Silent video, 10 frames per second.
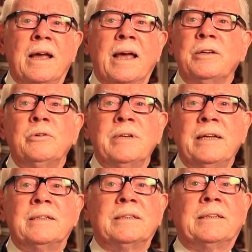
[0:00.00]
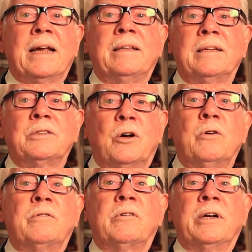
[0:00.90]
And you need to say this
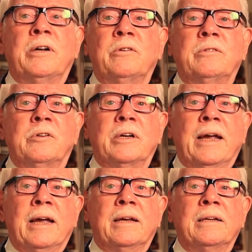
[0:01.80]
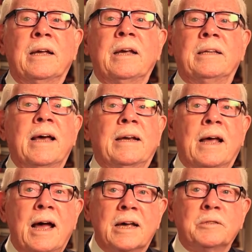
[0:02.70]
over and over again, that
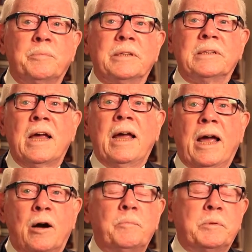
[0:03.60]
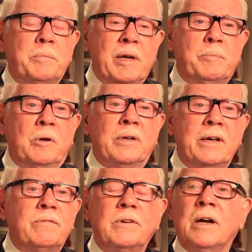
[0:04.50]
hospice helps people
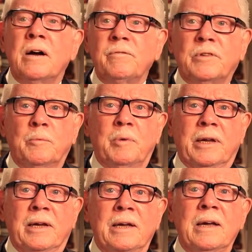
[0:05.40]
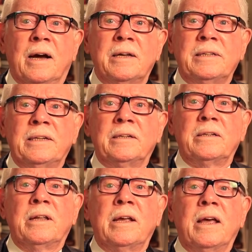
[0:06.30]
live comfortably
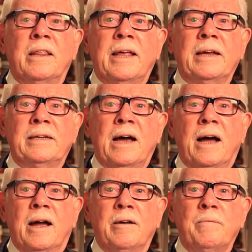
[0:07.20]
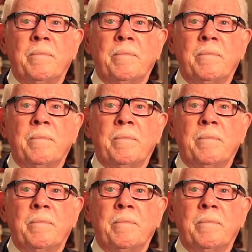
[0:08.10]
until they die.